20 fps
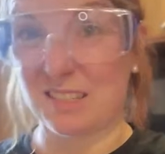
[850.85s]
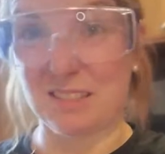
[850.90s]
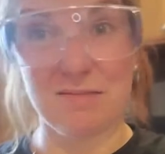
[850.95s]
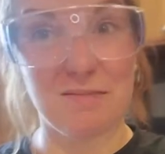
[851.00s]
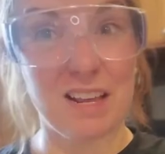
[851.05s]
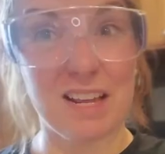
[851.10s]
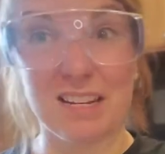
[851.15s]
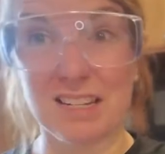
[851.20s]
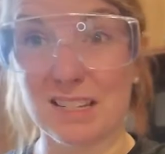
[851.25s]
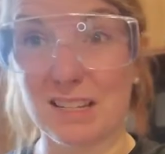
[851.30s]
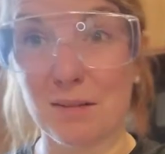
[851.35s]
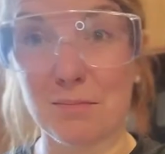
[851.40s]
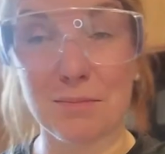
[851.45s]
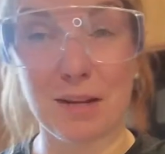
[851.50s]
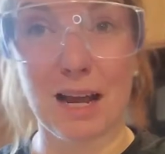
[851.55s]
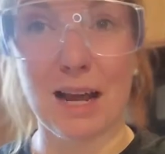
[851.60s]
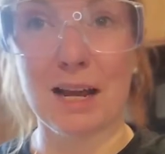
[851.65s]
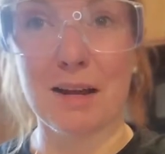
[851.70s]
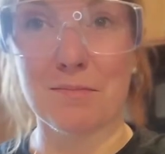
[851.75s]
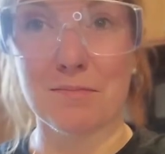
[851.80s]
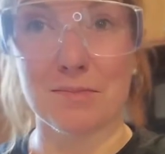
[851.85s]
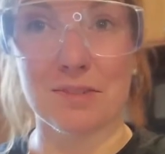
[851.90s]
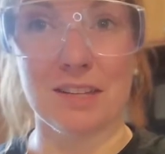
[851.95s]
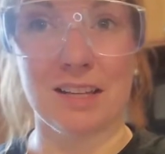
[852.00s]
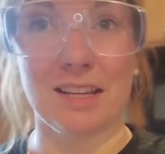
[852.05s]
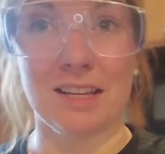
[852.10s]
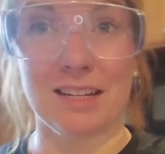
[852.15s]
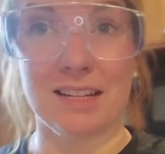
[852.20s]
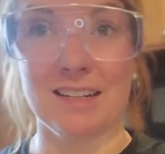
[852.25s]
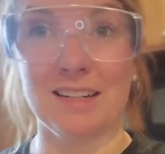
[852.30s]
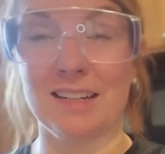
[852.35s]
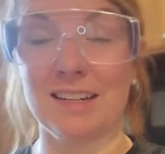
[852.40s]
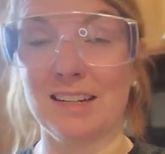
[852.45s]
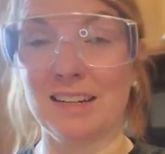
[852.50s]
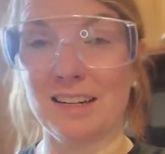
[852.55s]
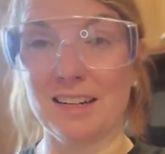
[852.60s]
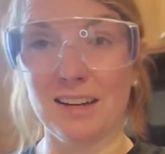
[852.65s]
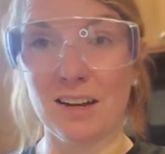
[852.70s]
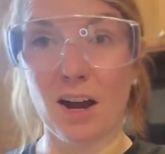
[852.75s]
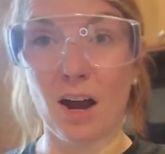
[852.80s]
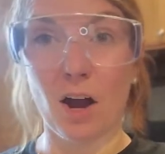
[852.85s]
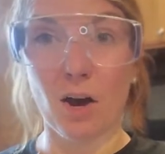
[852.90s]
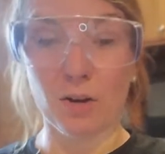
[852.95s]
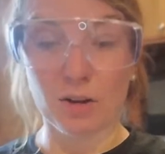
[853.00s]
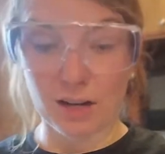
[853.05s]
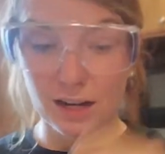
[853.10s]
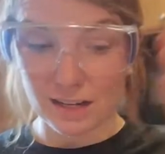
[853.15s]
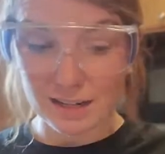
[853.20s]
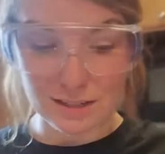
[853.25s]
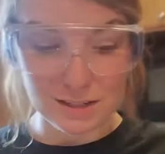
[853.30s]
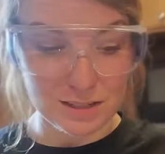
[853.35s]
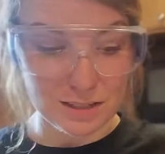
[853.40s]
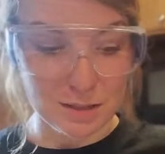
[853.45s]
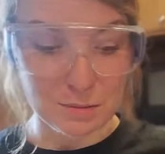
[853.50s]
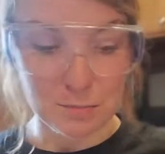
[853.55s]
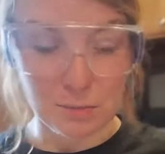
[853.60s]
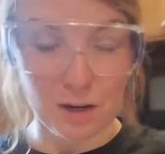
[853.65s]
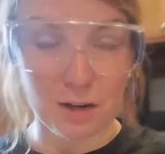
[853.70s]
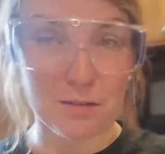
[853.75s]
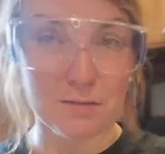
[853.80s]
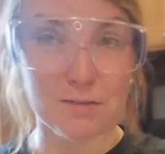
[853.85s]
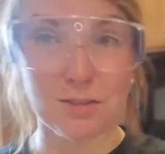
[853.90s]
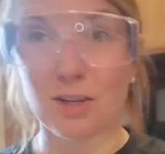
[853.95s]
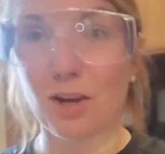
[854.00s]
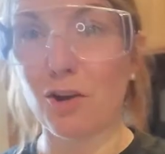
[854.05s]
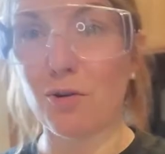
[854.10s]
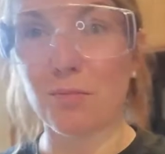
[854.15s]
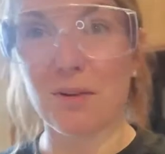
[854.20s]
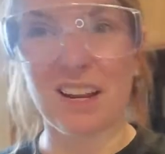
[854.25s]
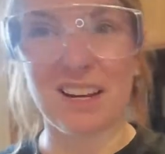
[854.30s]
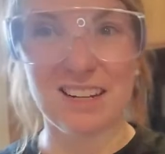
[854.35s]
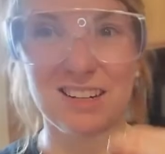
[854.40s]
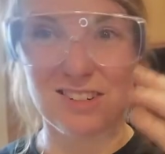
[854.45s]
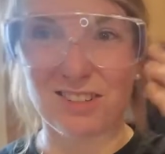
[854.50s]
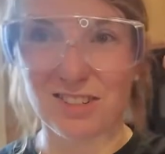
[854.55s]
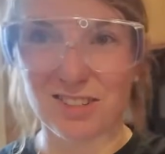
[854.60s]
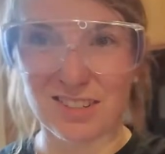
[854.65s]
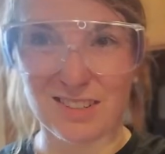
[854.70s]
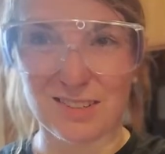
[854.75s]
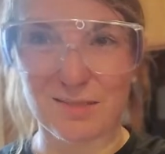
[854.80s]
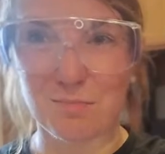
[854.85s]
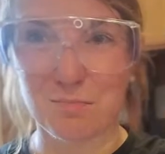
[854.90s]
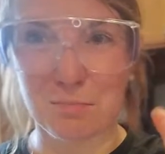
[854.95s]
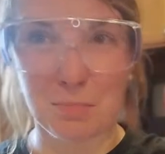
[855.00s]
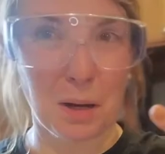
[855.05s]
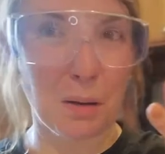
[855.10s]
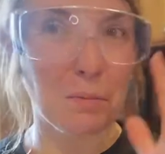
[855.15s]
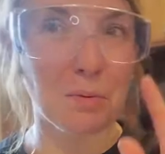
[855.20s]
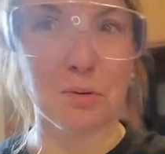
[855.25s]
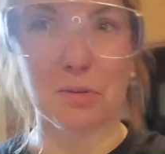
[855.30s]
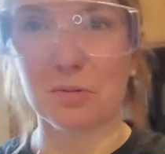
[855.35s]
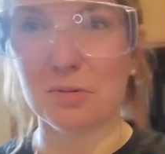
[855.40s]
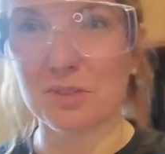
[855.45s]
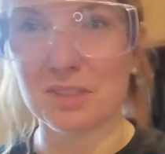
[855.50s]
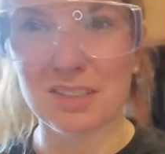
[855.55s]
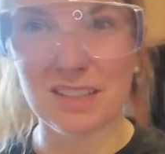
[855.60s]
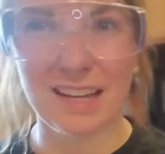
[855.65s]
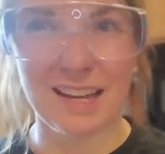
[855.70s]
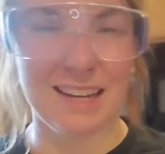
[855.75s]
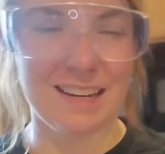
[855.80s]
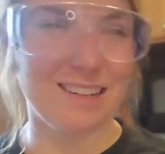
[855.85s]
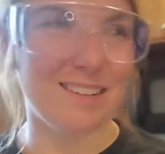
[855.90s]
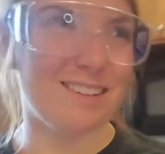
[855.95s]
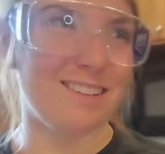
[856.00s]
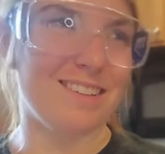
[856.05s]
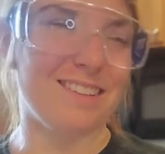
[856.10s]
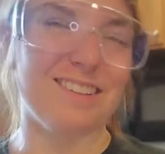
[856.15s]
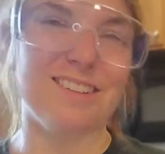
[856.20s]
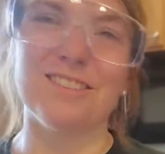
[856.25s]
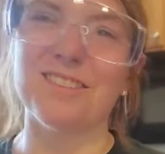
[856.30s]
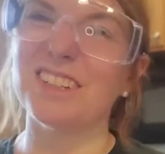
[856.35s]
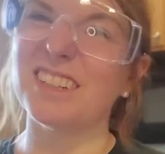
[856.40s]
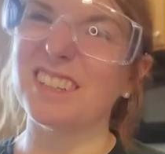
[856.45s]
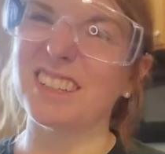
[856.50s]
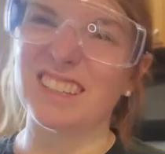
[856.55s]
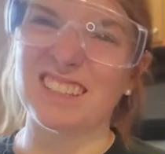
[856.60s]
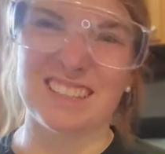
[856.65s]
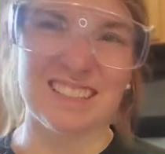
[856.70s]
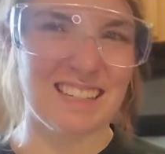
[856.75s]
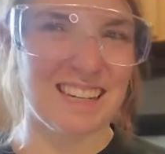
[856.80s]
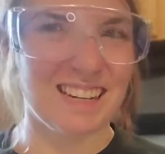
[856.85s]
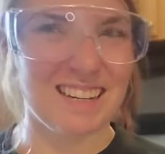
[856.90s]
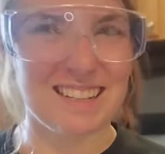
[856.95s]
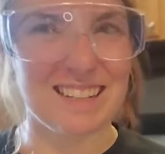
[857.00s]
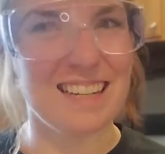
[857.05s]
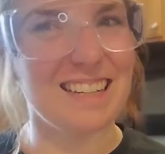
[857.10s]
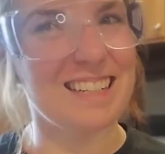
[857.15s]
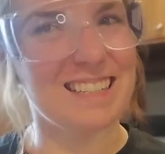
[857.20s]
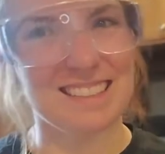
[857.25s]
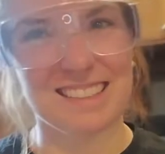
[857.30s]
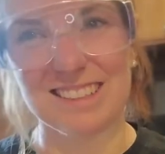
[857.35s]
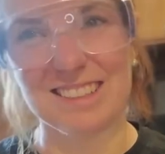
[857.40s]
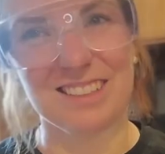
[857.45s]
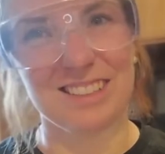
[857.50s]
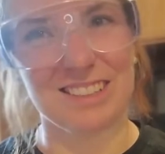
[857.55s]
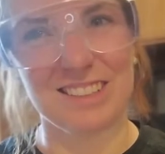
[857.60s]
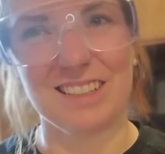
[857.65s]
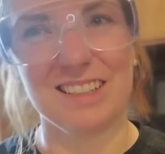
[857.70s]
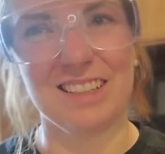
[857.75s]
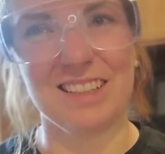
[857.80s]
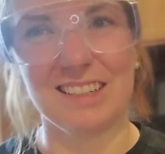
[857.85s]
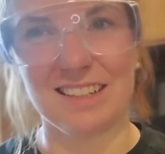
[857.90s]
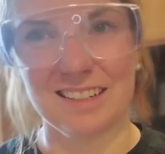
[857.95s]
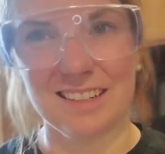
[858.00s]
And sometimes, like, I'll cut into a bar of soap and it's just bubbles, and that doesn't look good.